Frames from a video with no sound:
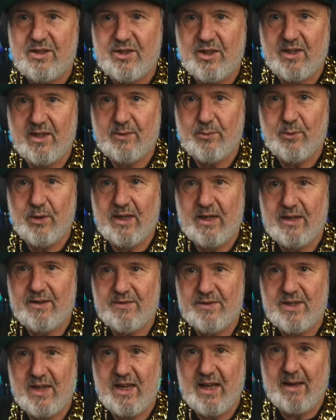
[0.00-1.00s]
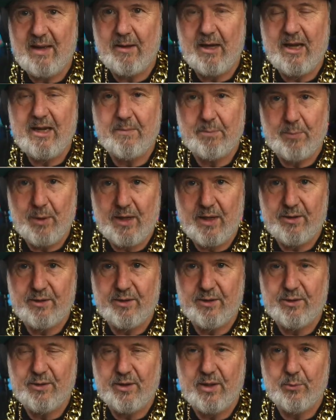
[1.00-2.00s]
sine waves are in
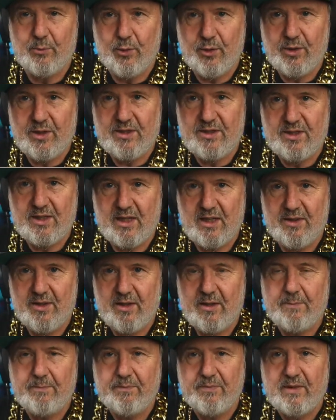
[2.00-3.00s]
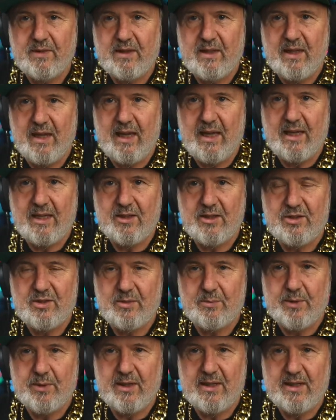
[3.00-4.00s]
parallel and working together.
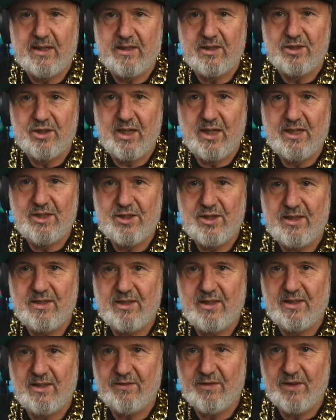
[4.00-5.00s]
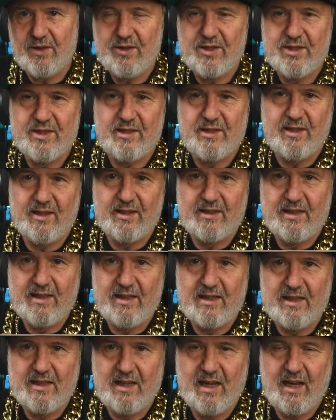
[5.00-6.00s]
And by changing very
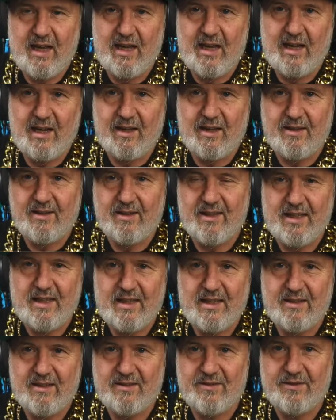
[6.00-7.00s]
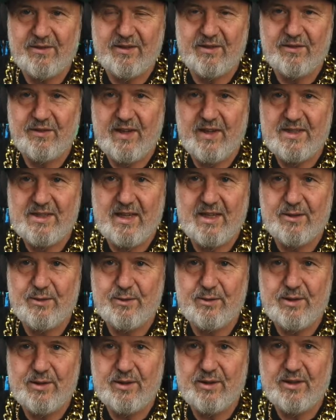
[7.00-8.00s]
slightly the phase
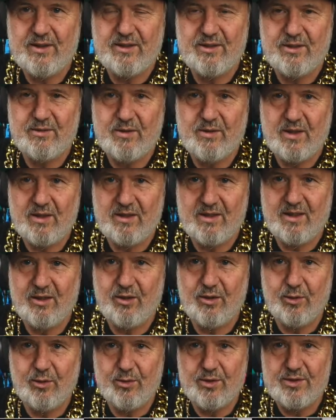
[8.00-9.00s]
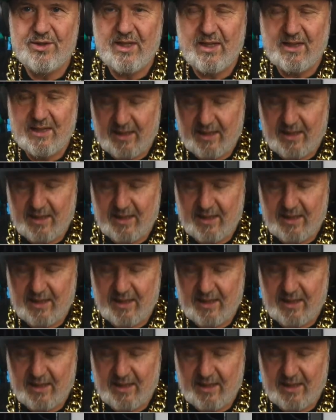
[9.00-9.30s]
angle, you can cause